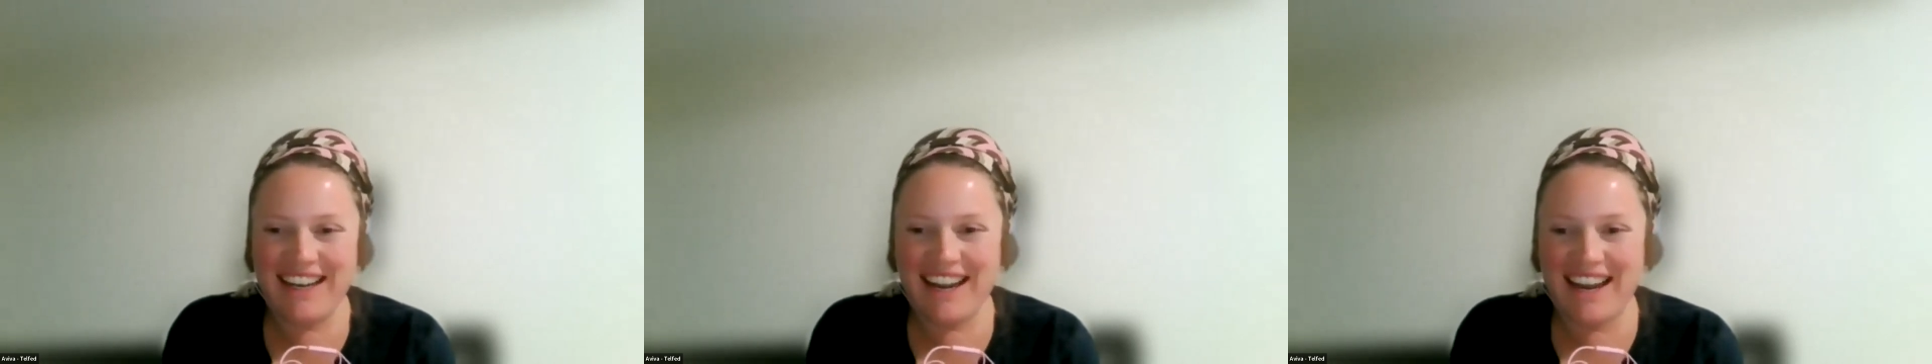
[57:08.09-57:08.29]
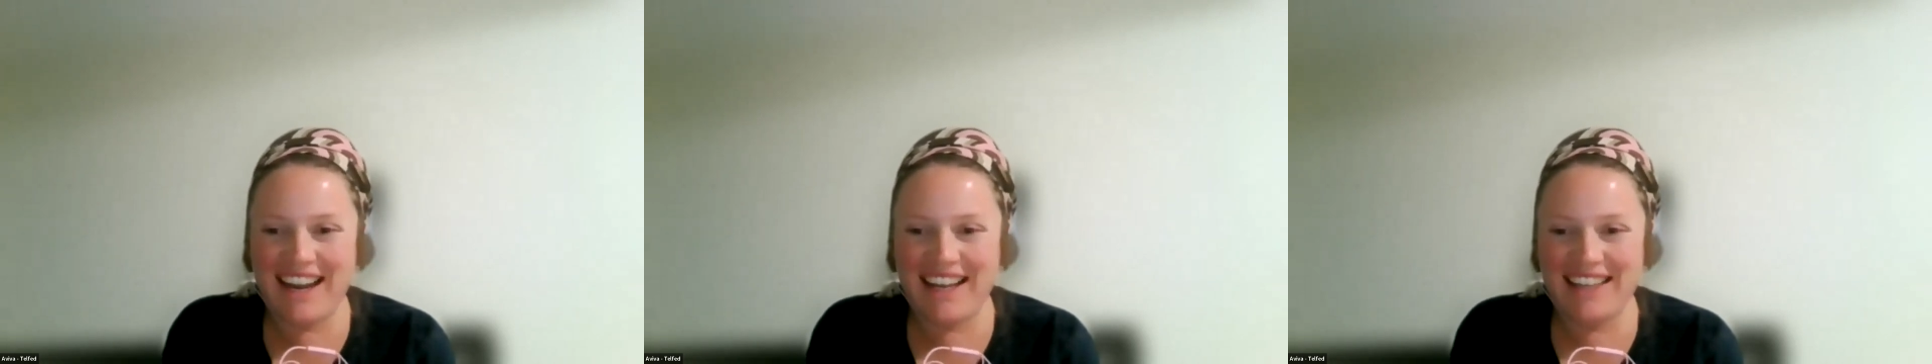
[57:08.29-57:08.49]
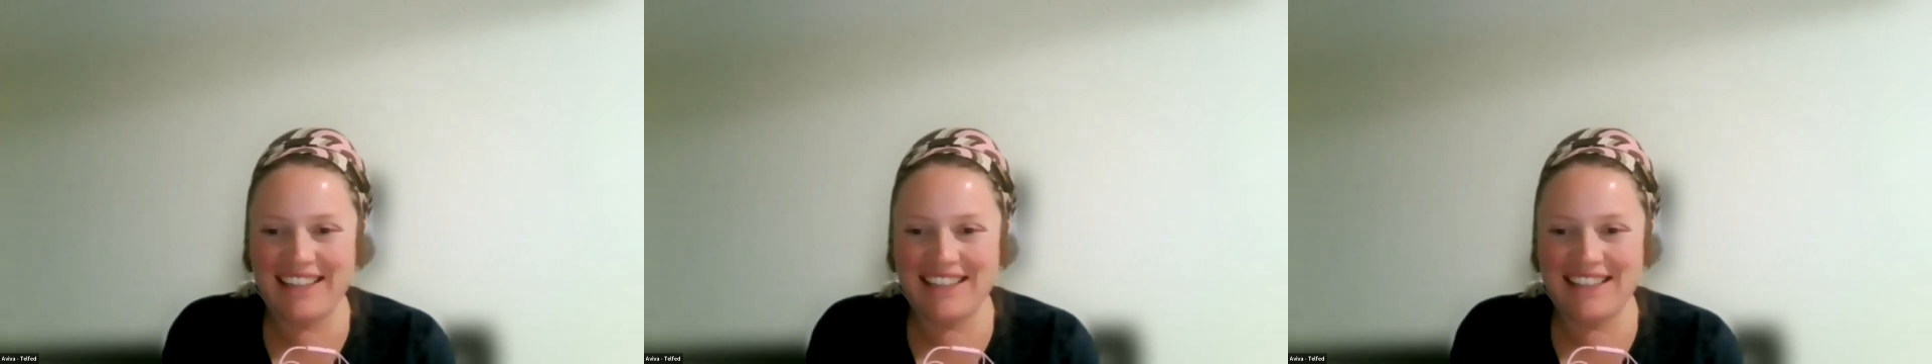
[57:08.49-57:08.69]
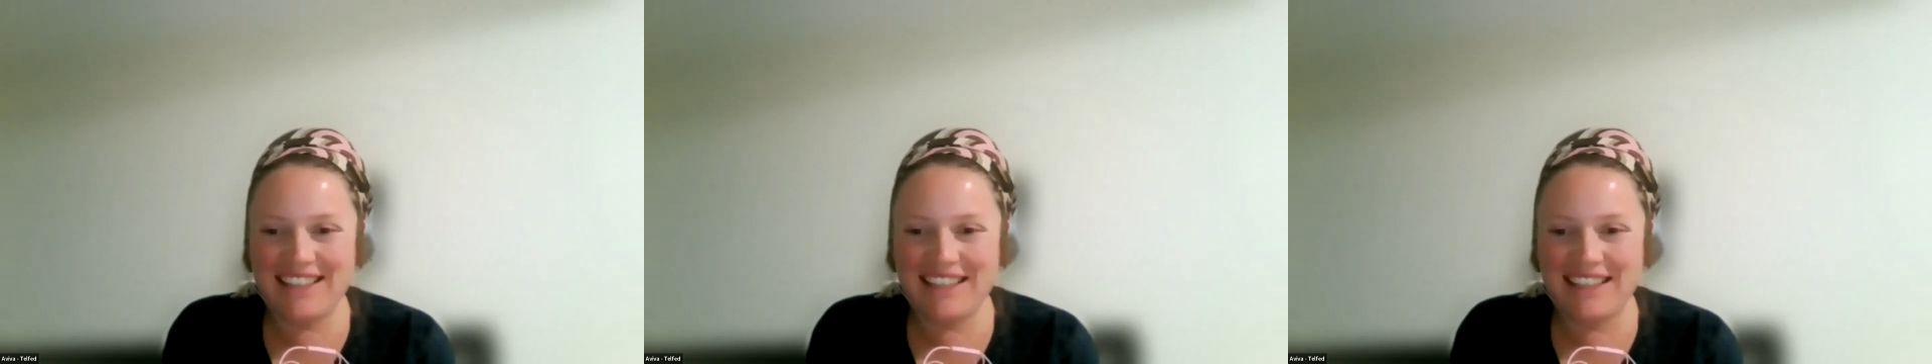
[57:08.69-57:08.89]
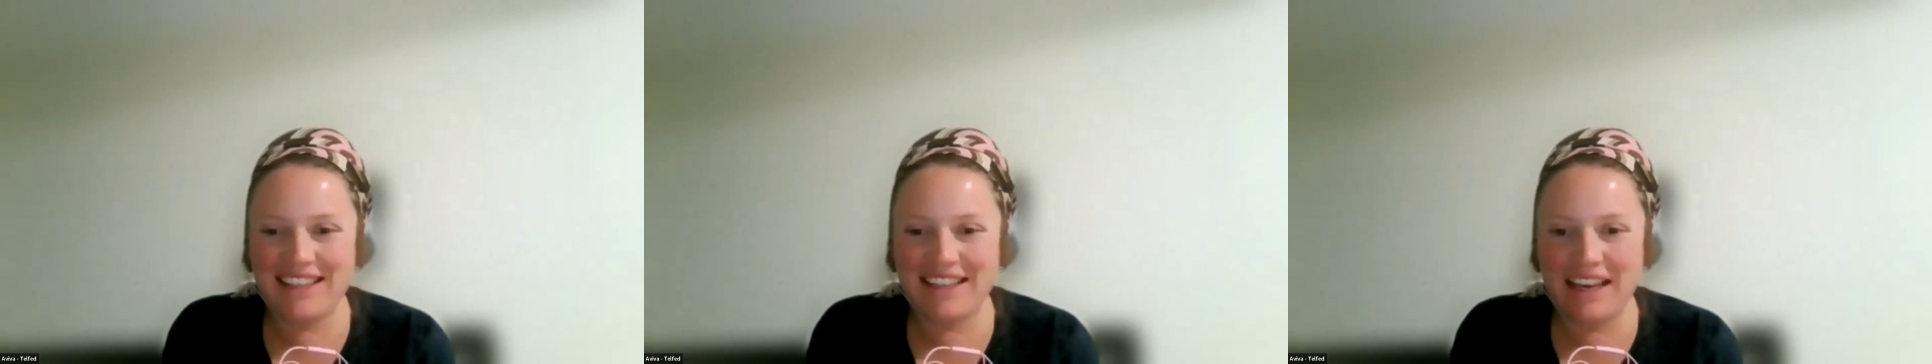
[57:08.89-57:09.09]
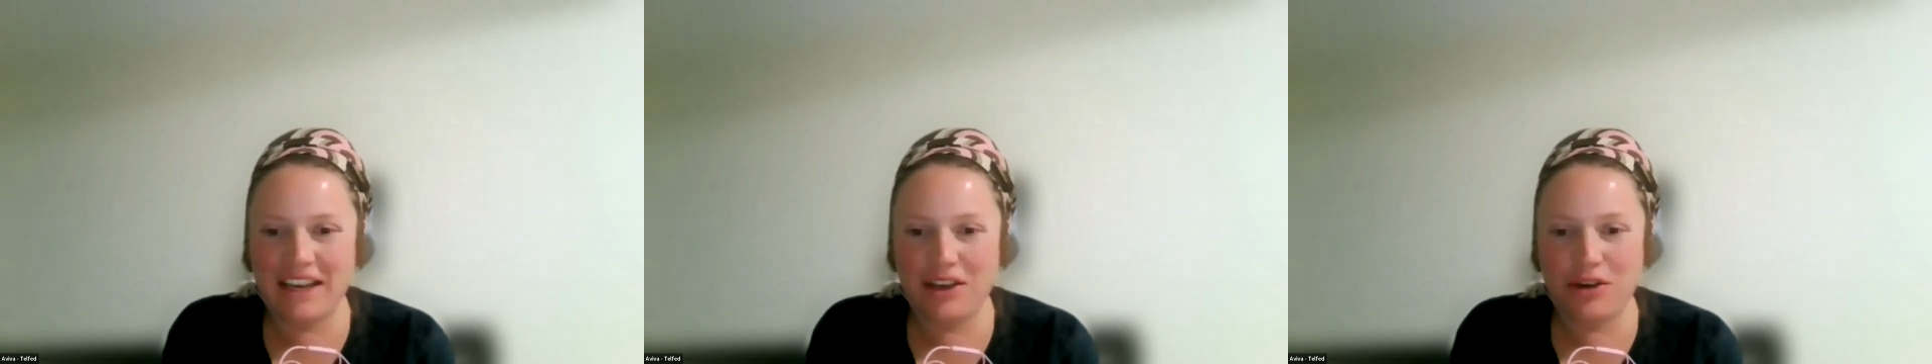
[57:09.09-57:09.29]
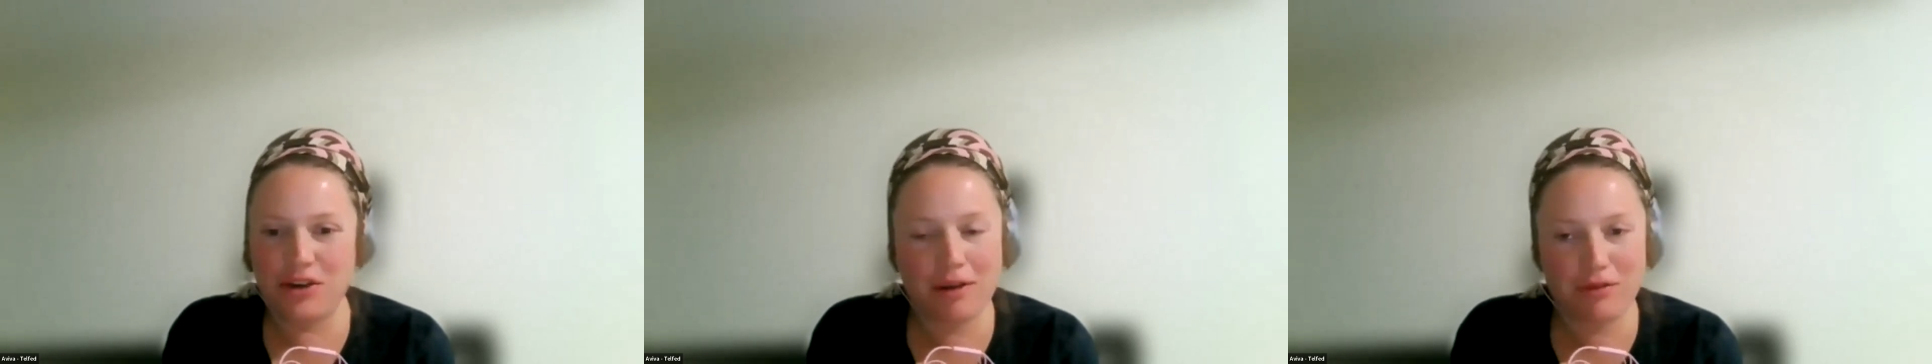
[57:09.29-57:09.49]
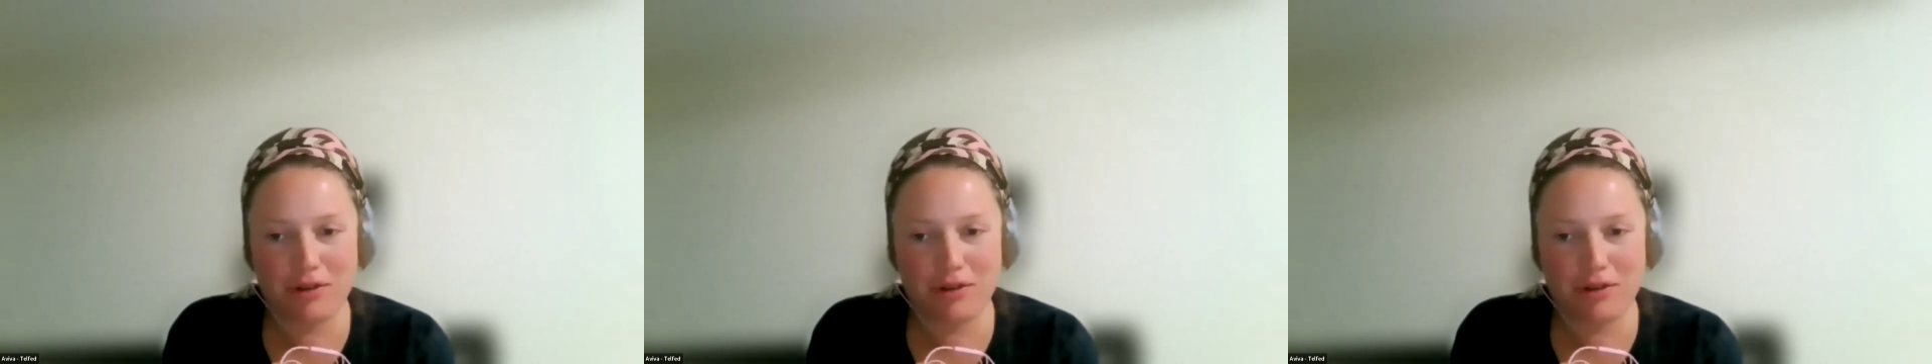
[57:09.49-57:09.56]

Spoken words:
And thank you,